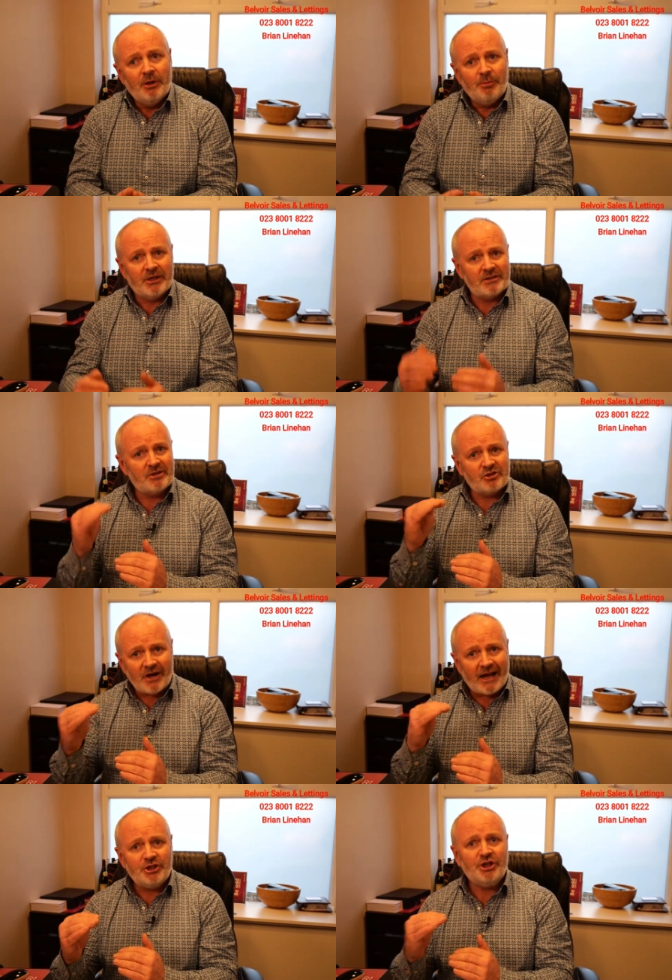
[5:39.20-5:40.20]
because the
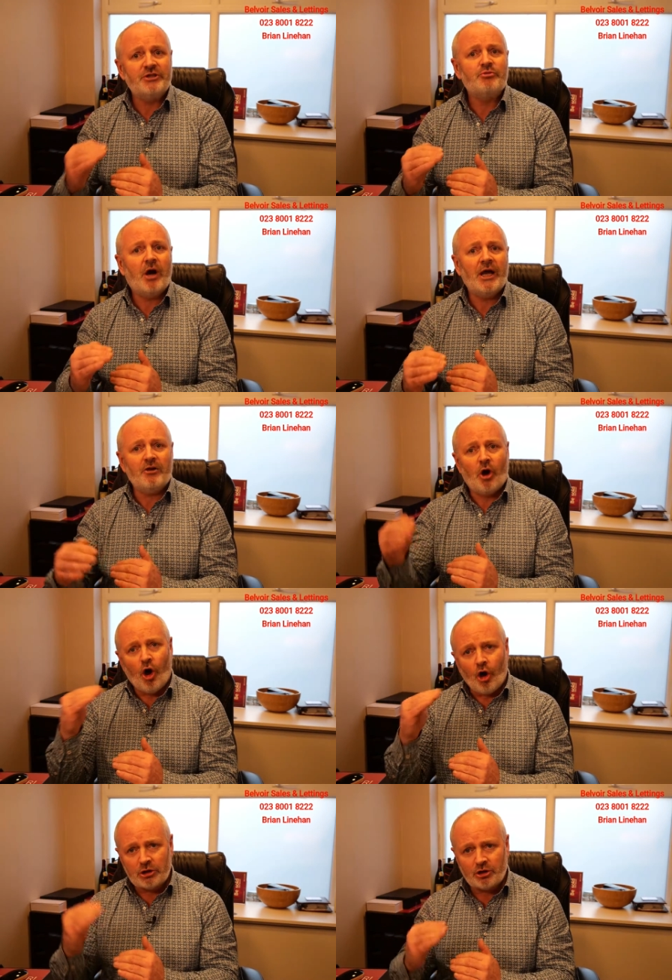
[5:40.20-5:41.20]
strategy is right
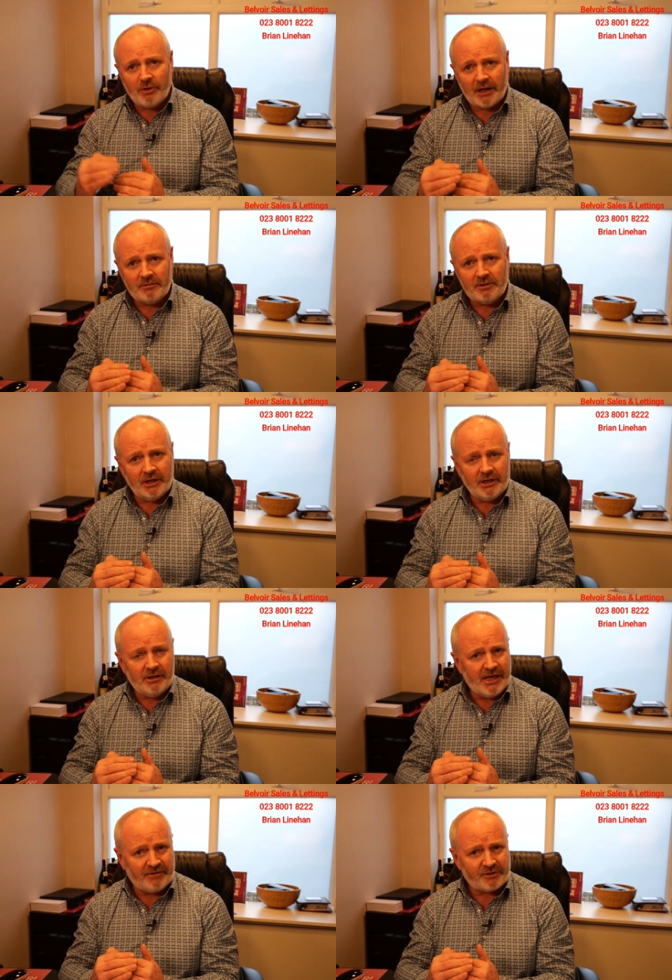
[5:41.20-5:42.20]
all throughout
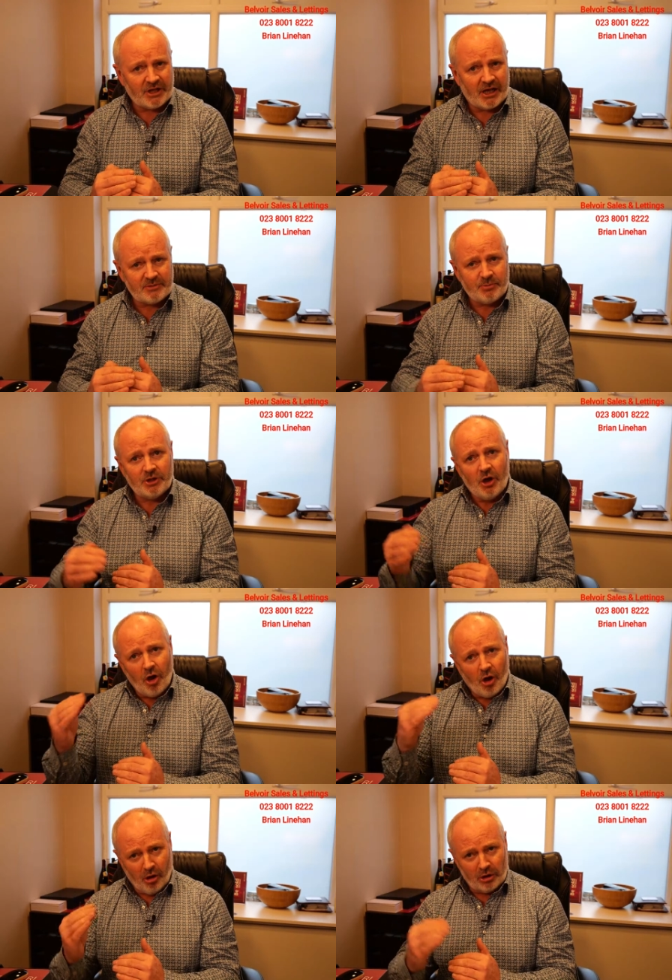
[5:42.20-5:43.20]
the advertisement,
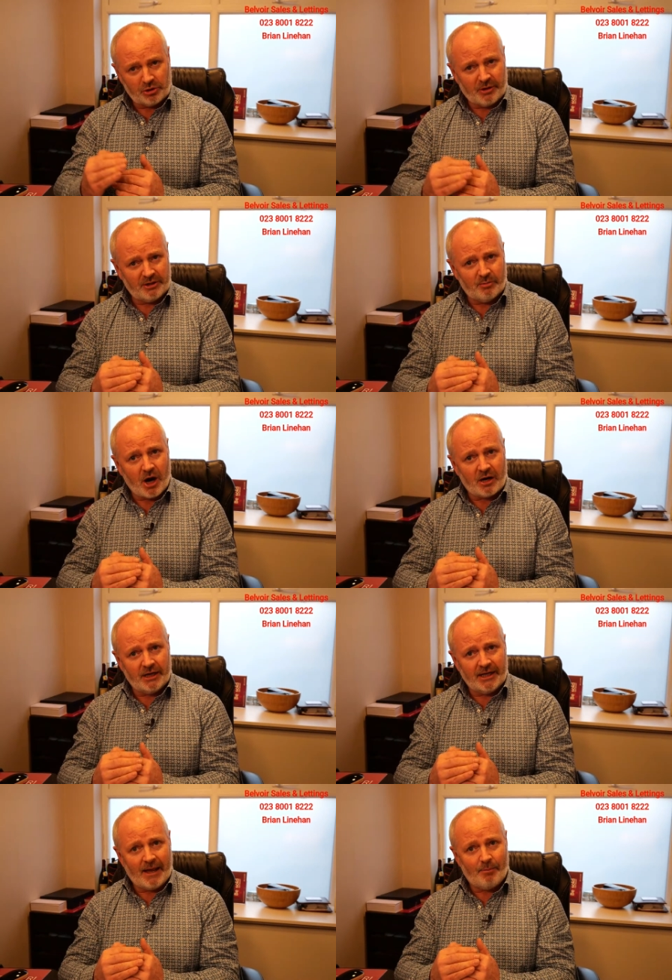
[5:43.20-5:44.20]
all throughout the
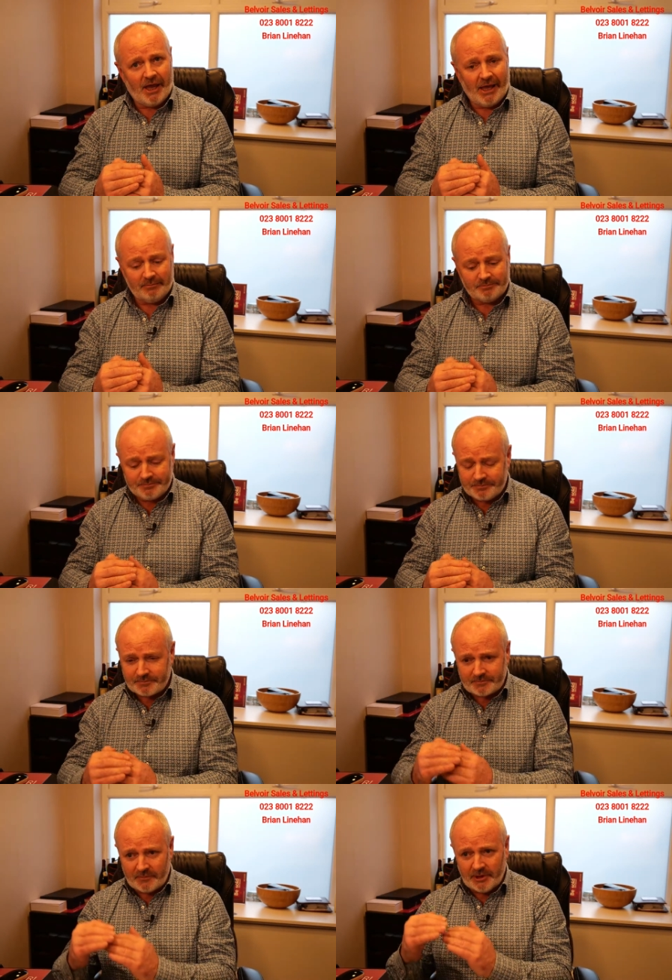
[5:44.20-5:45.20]
marketing campaign.
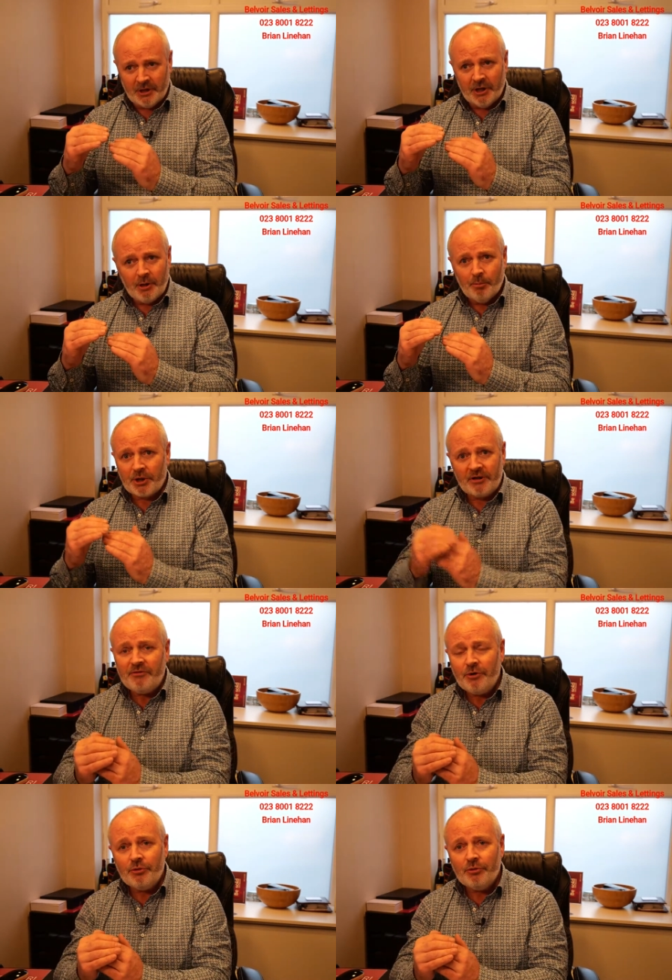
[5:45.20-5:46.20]
But
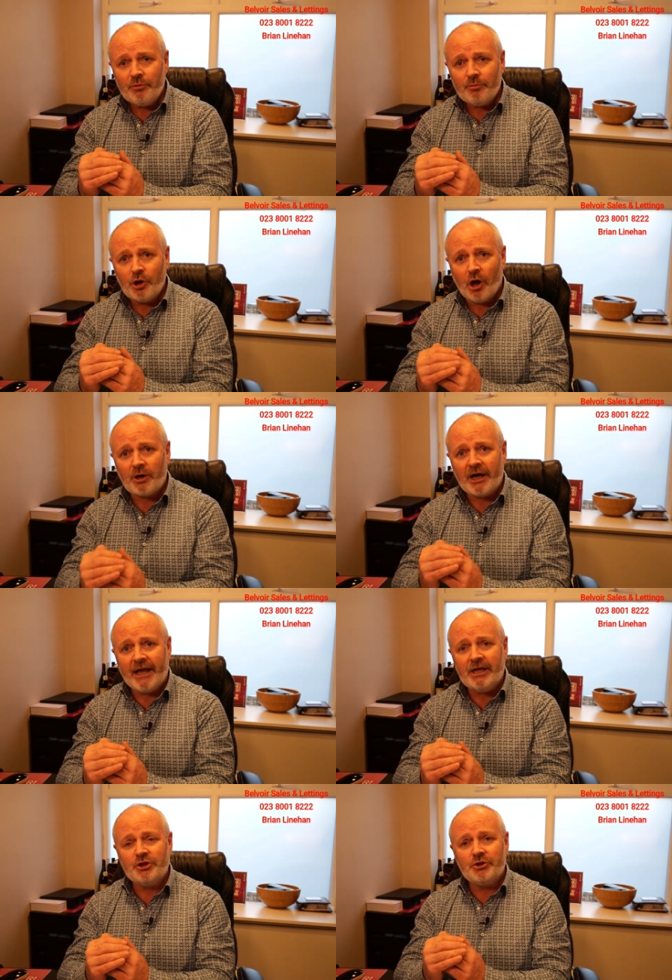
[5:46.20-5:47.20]
if you go with an
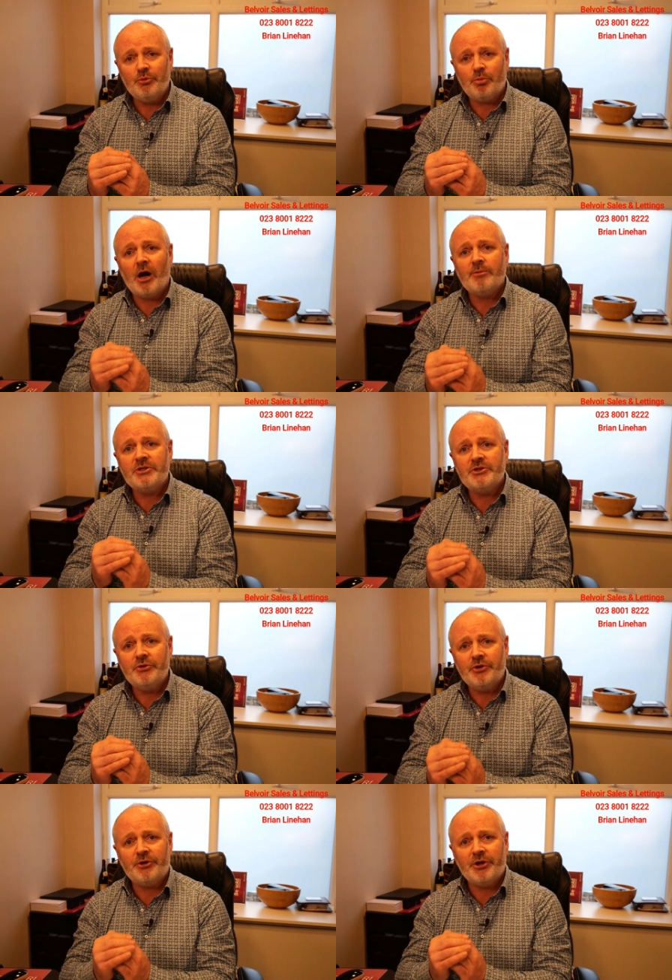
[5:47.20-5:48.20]
agent who promises
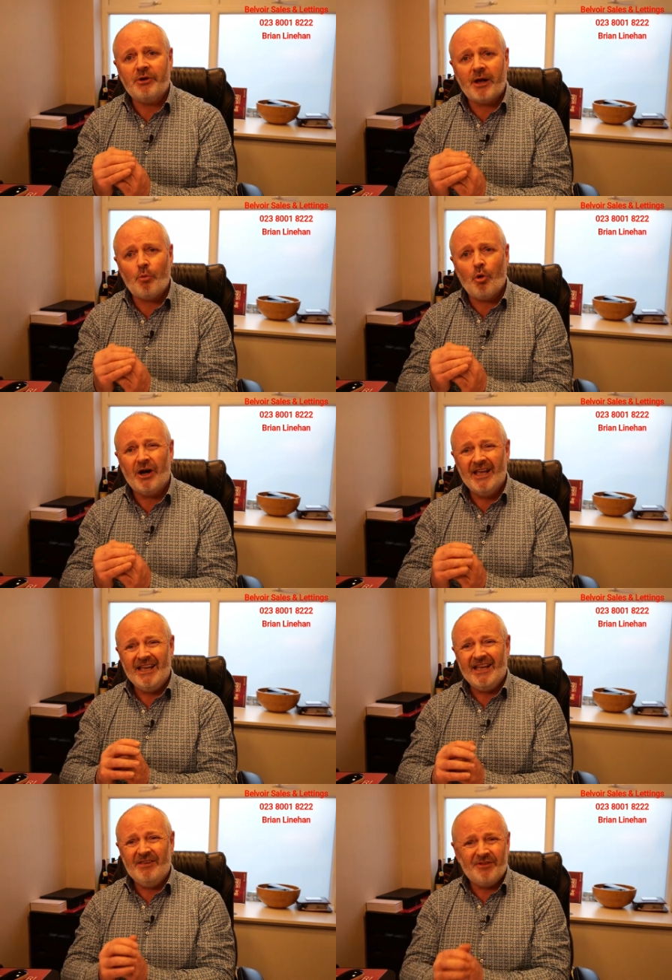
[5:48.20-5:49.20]
you 30 grand more,
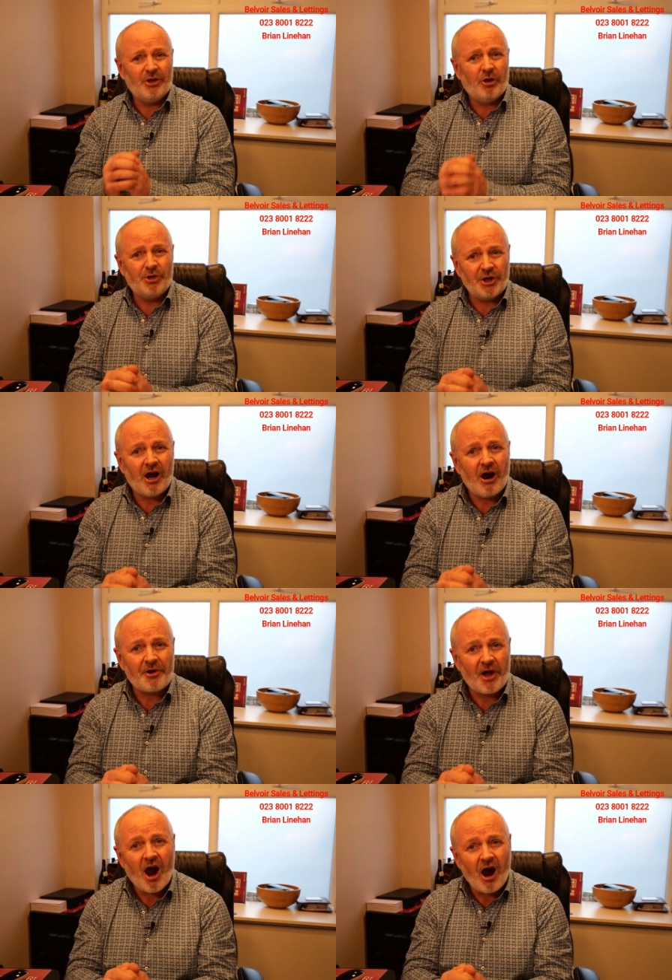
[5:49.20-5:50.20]
even though in your
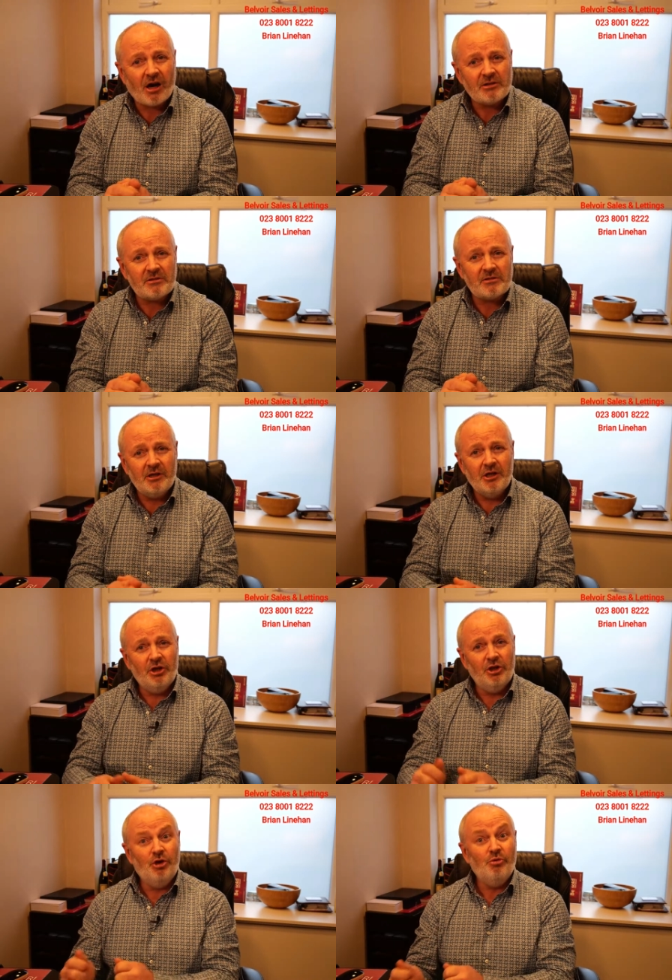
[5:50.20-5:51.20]
heart of hearts,
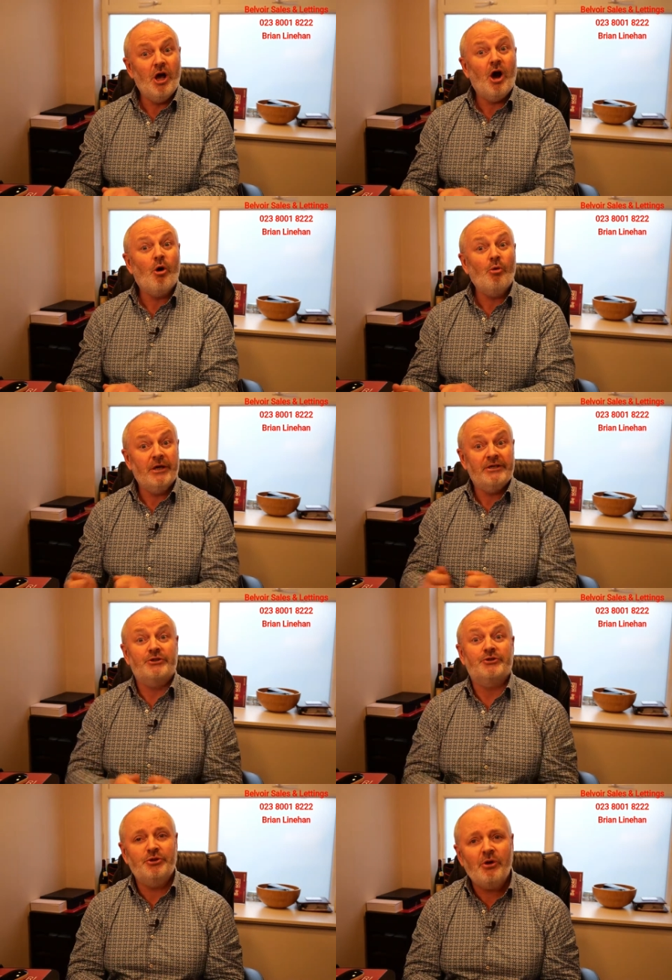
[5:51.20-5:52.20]
you know it's
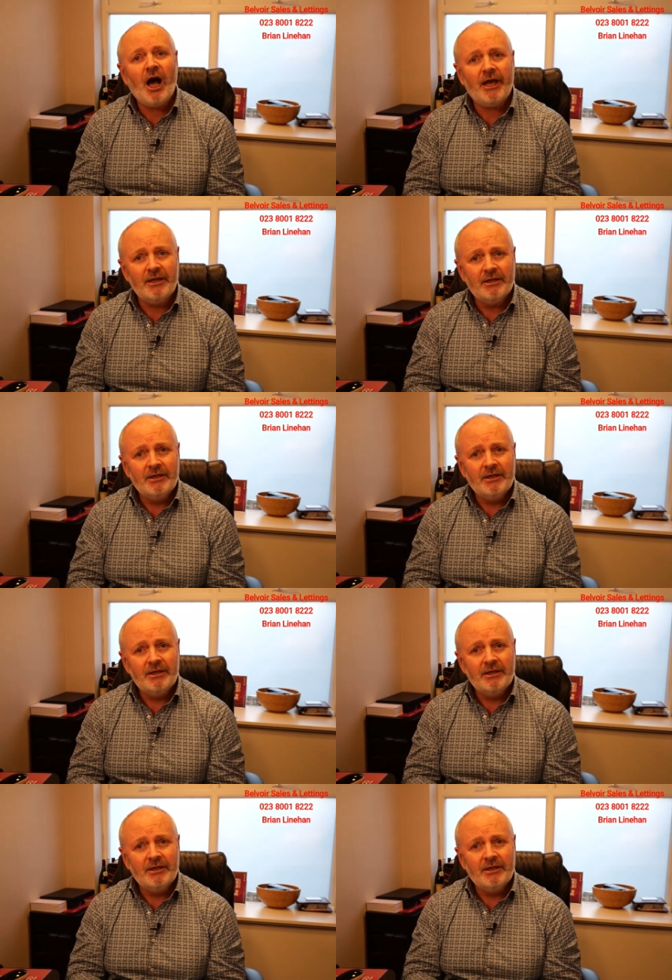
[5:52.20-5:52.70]
just too high,